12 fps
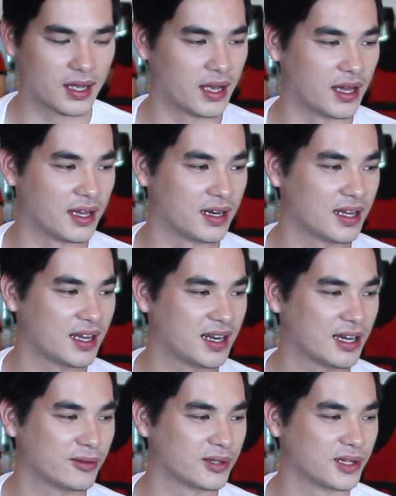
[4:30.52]
and then
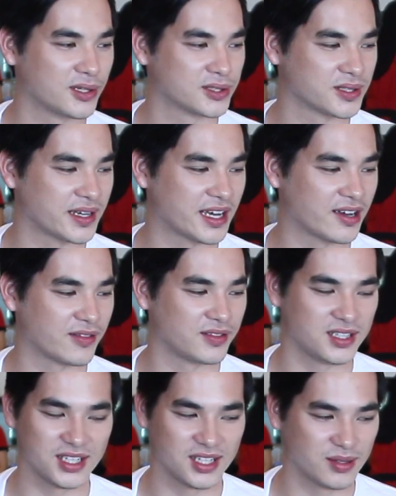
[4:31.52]
I will also have
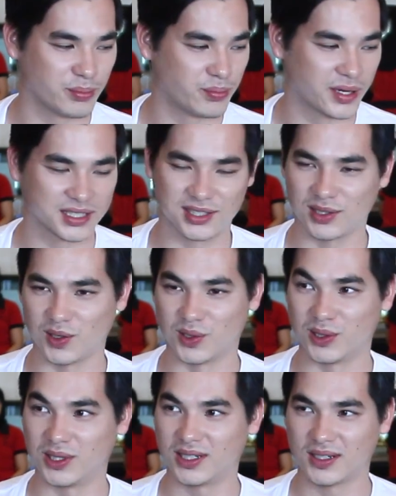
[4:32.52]
the butter
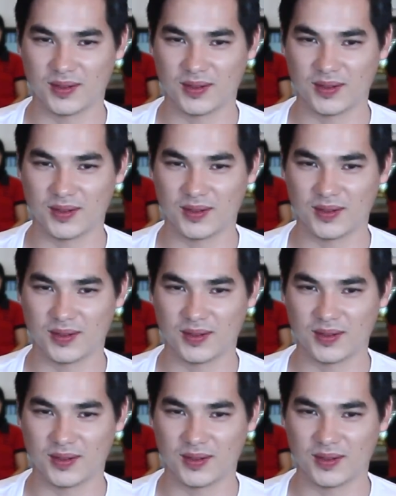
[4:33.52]
gourd.